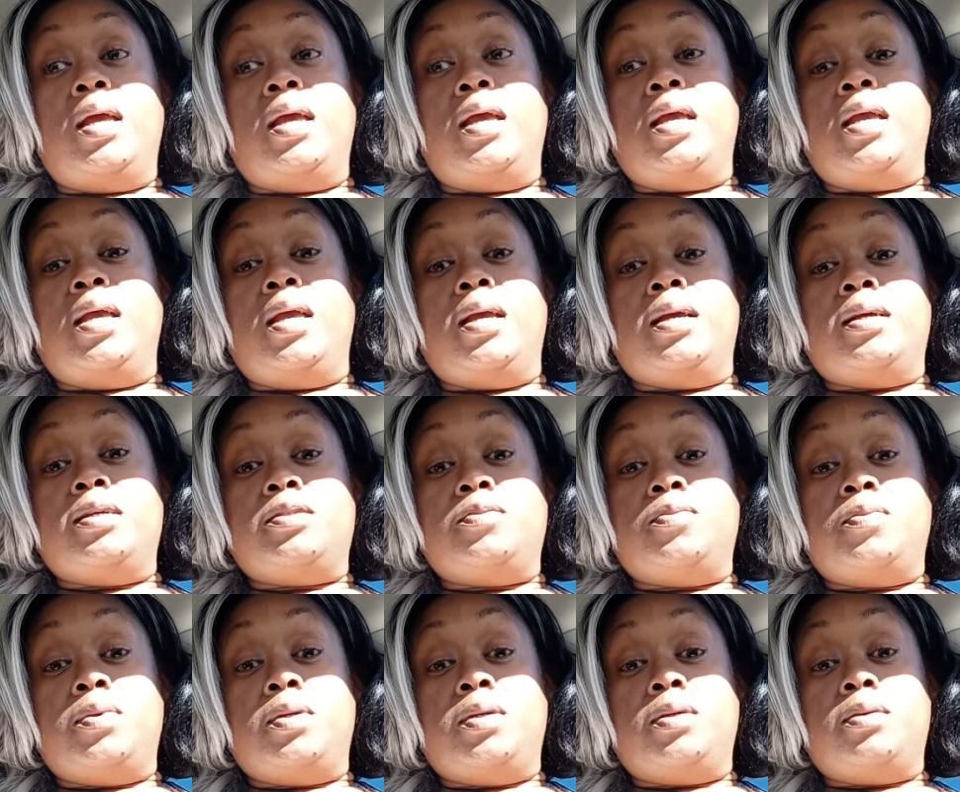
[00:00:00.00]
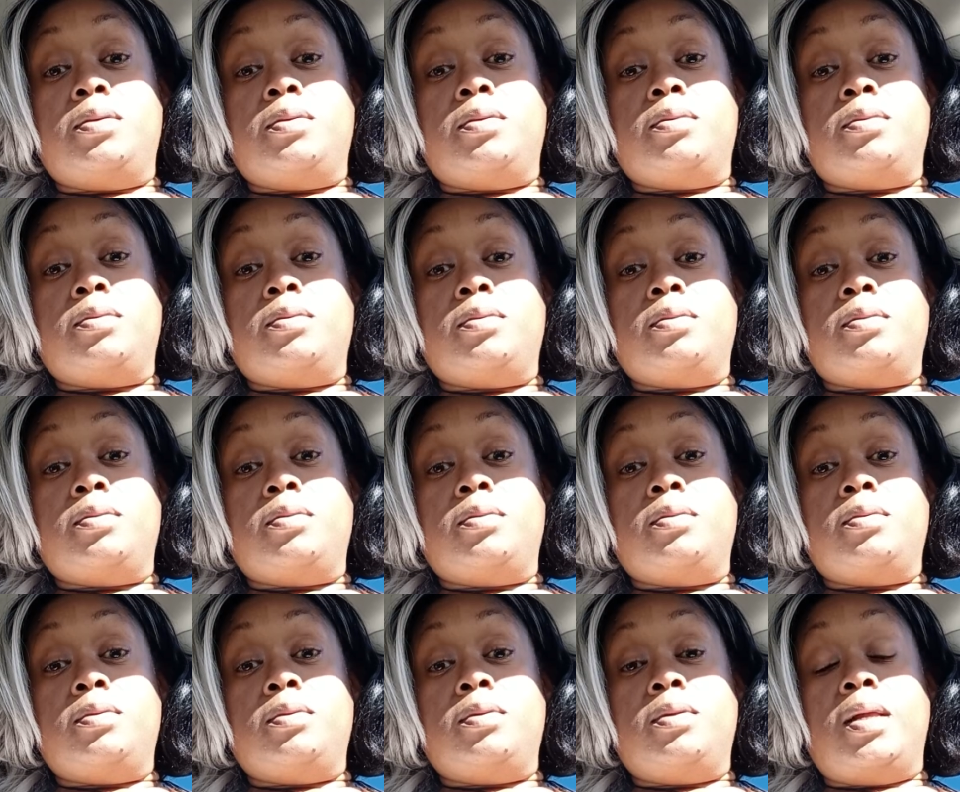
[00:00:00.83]
And guess what?
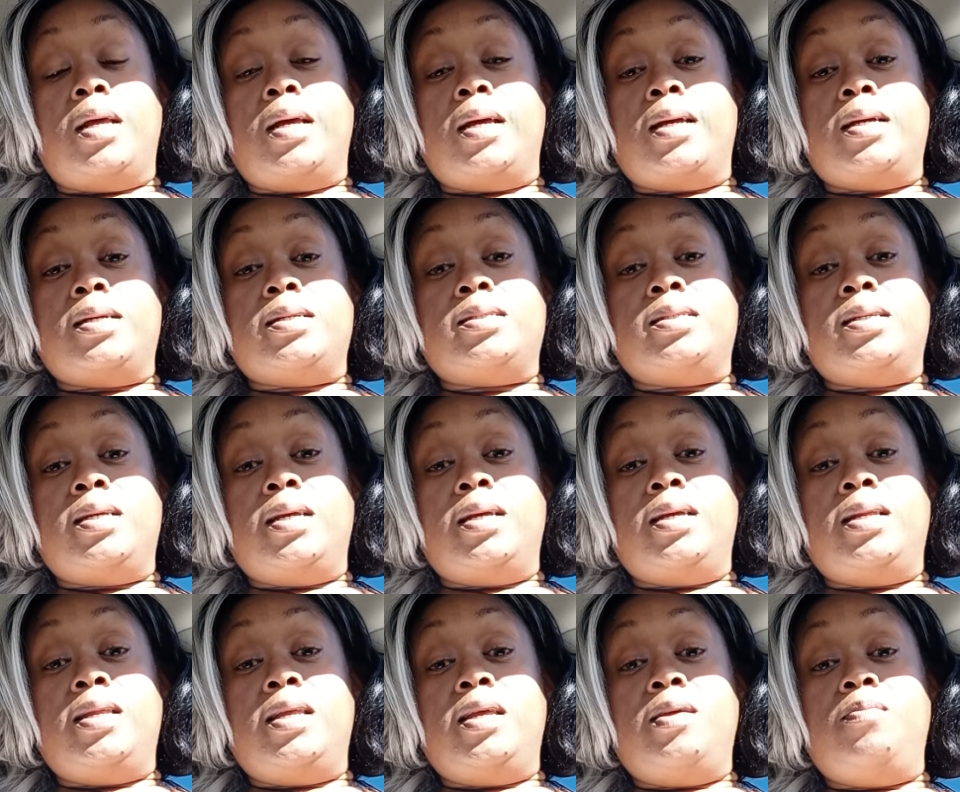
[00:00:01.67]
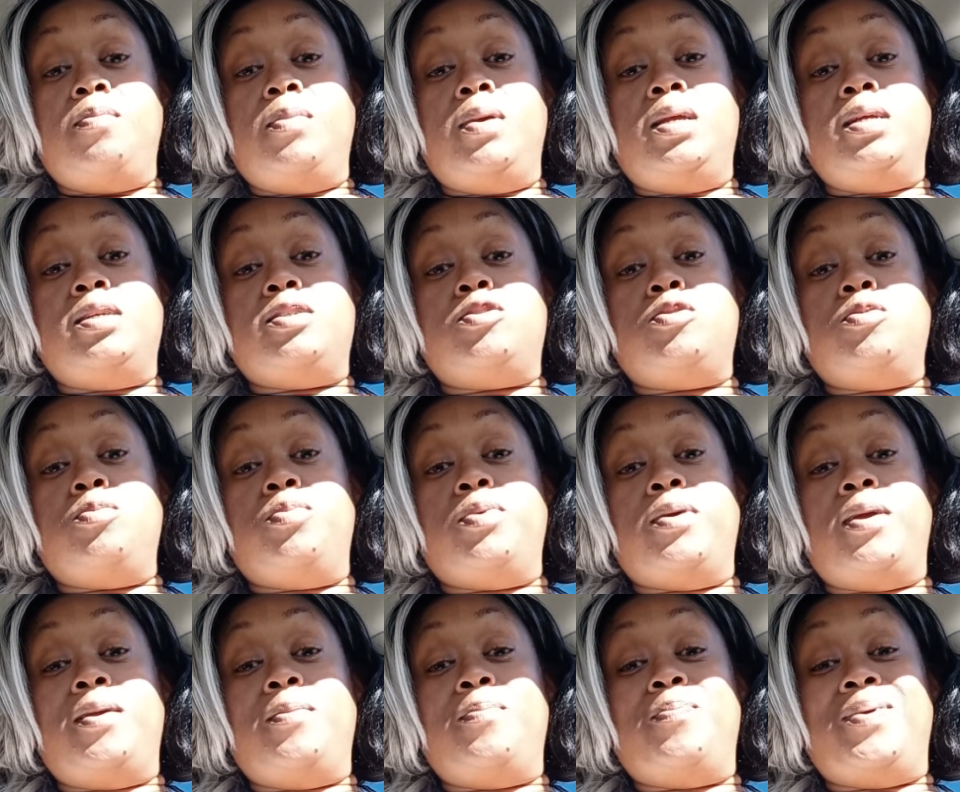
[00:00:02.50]
Like I said, it means to
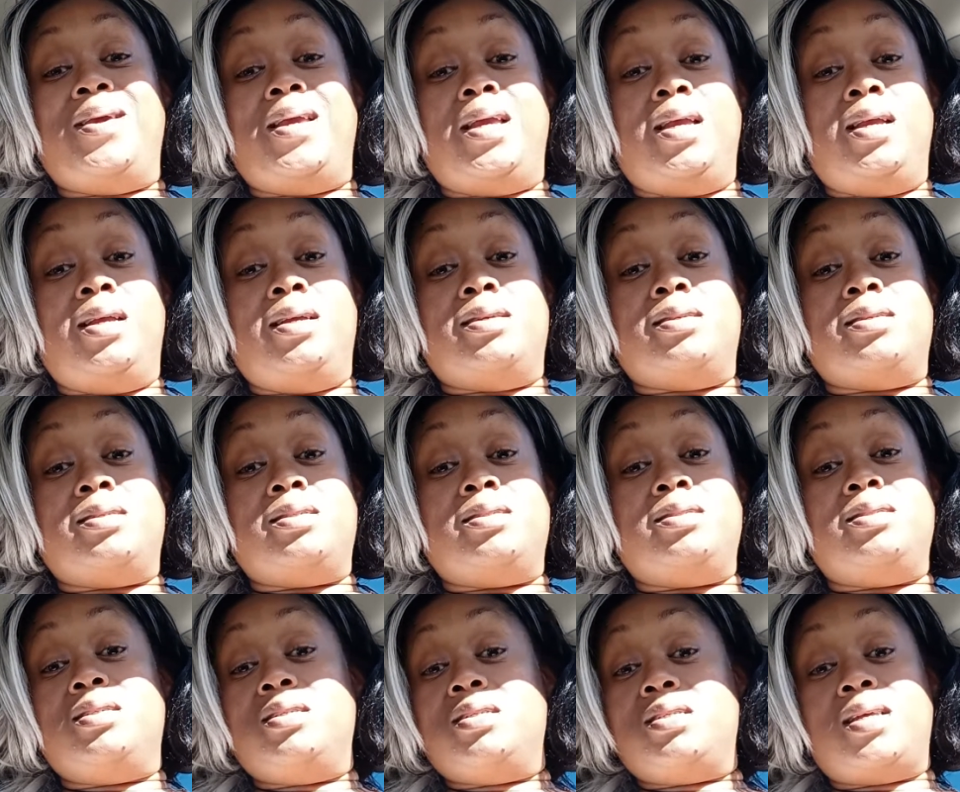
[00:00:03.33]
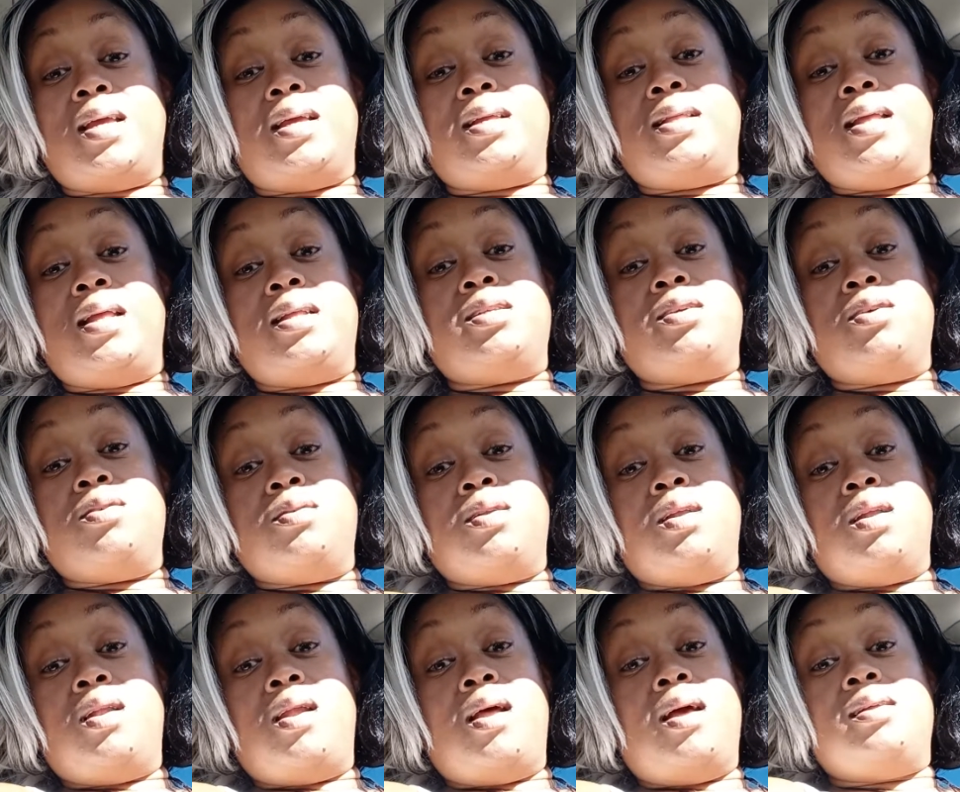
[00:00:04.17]
bring peace. Just like they
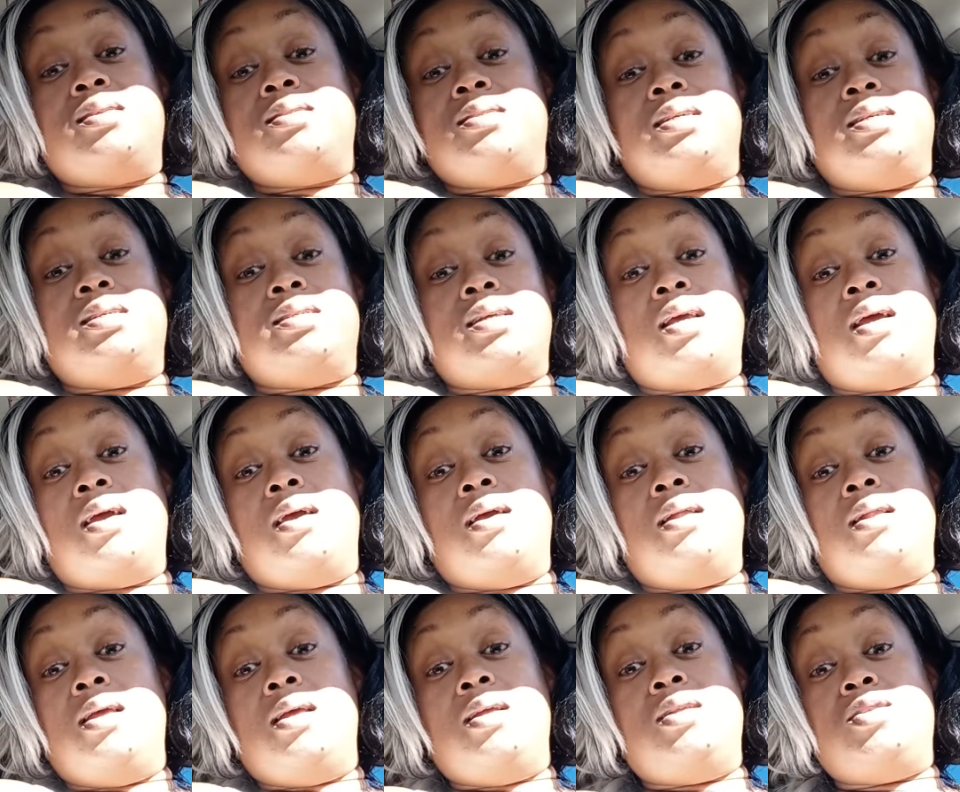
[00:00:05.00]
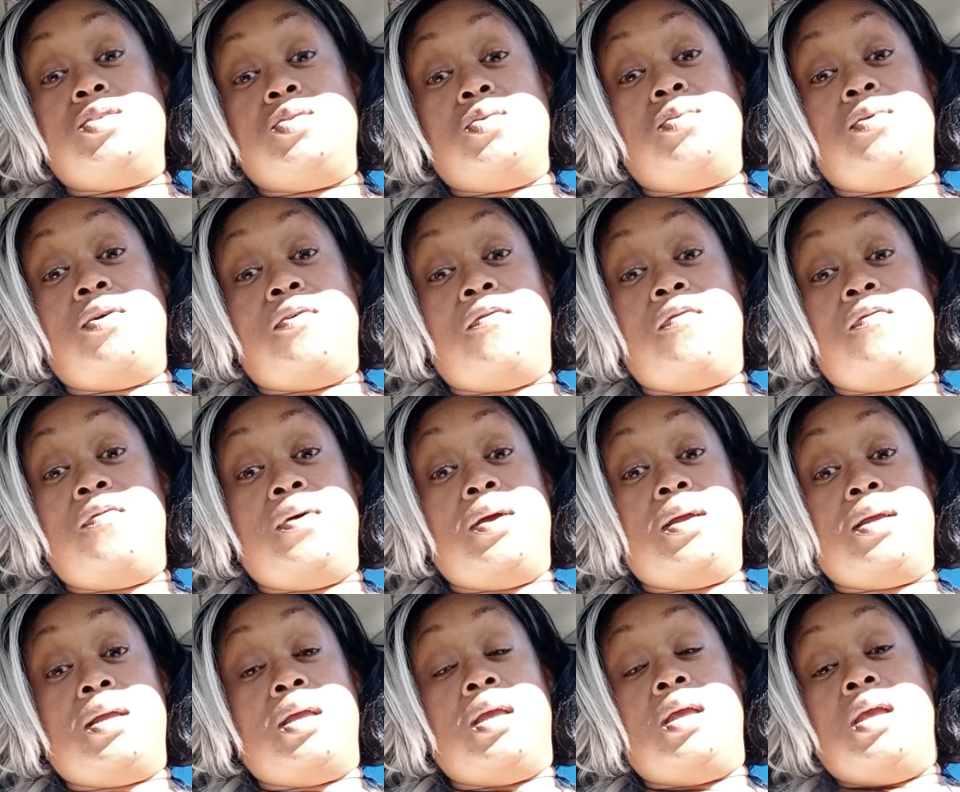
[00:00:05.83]
turned the Nazi sign into a
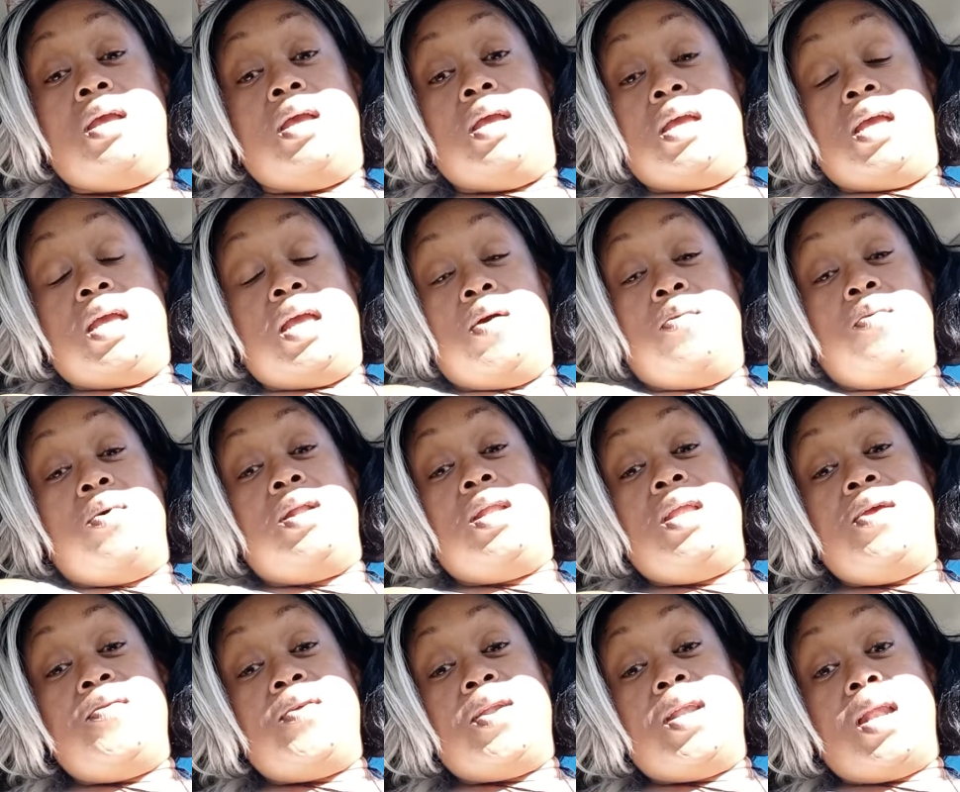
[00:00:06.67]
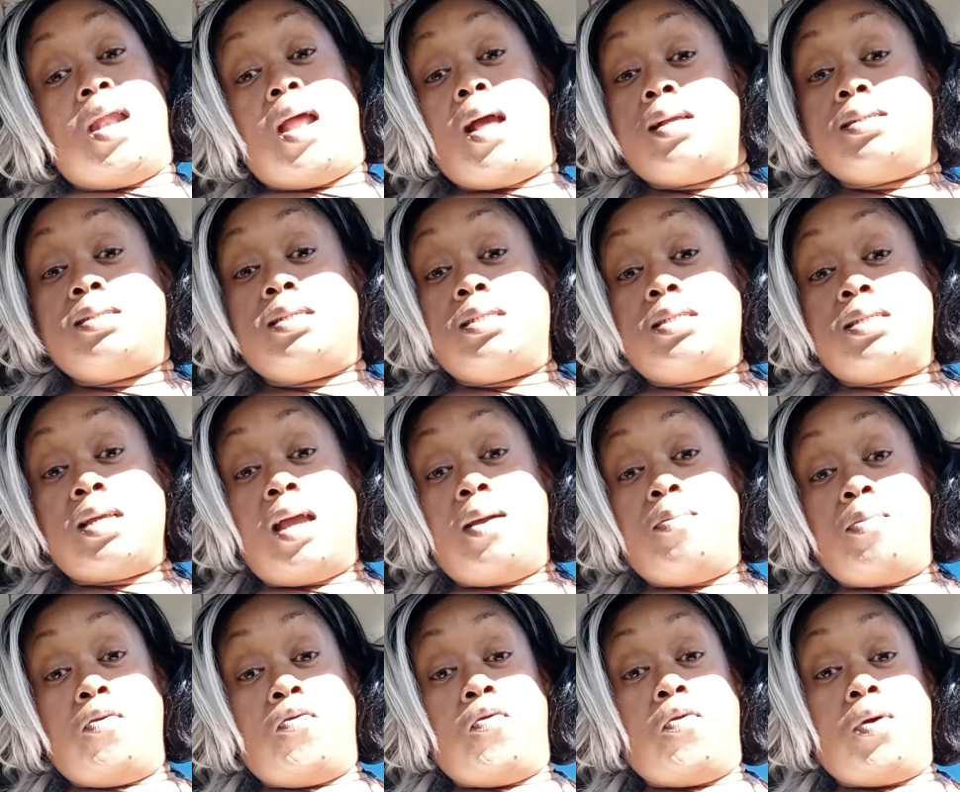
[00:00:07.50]
fuck. It wasn't even a Nazi
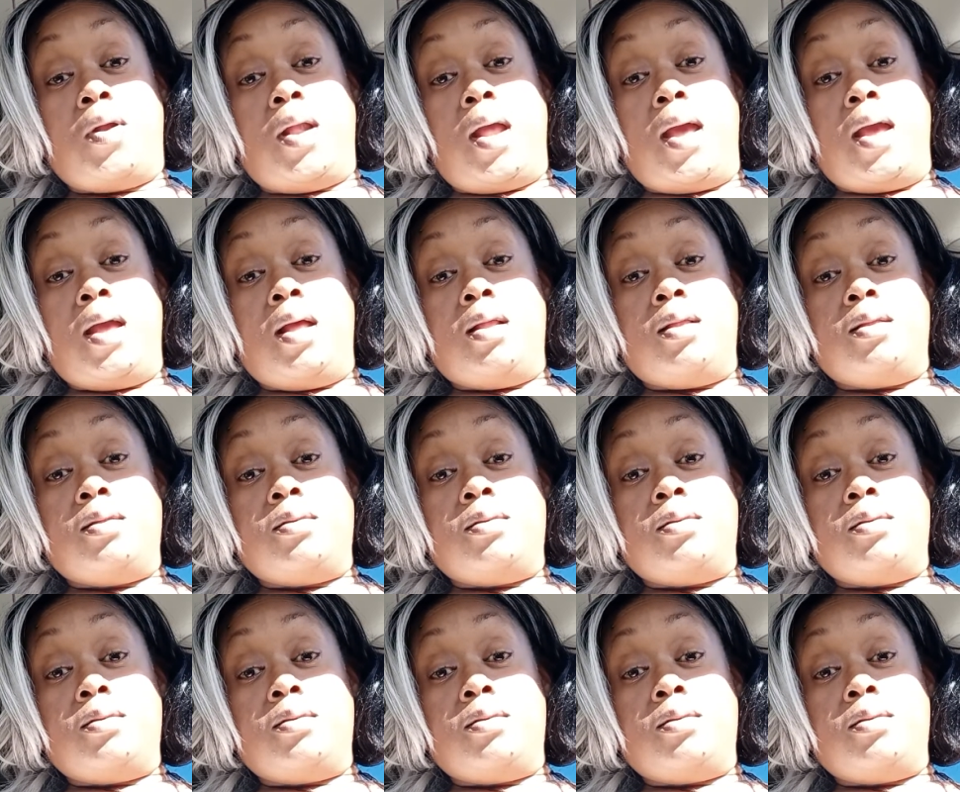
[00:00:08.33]
sign before that.